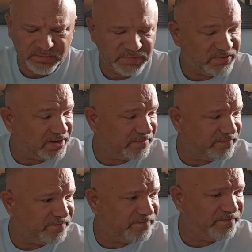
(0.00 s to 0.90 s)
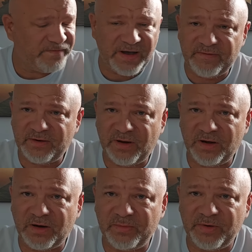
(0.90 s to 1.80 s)
It's like 5
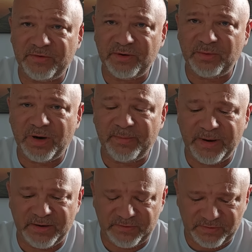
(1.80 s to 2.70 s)
o'clock almost here where I'm at.